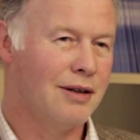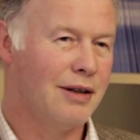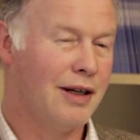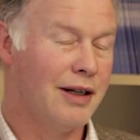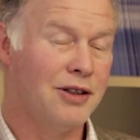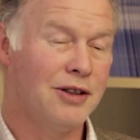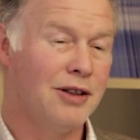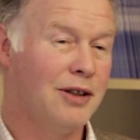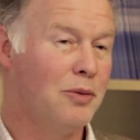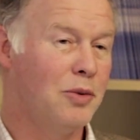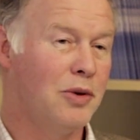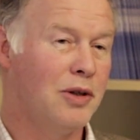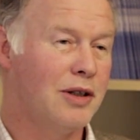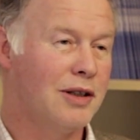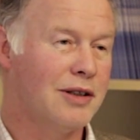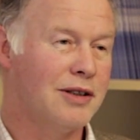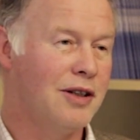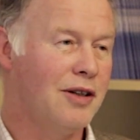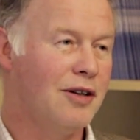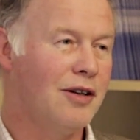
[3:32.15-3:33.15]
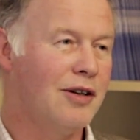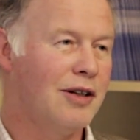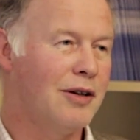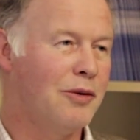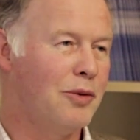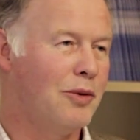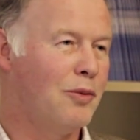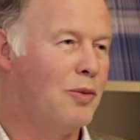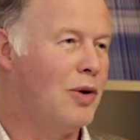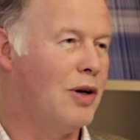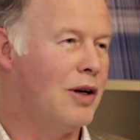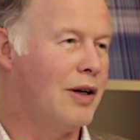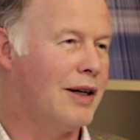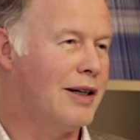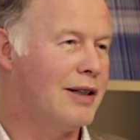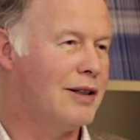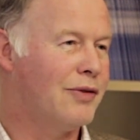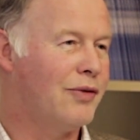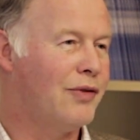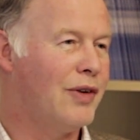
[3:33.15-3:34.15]
Actually, the work's no longer work,
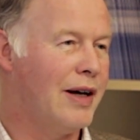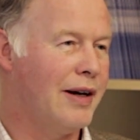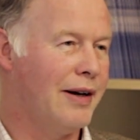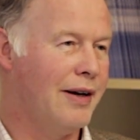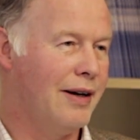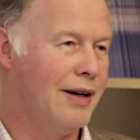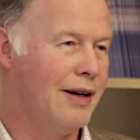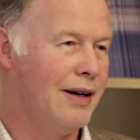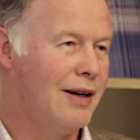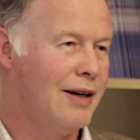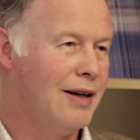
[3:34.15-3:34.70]
it's fun.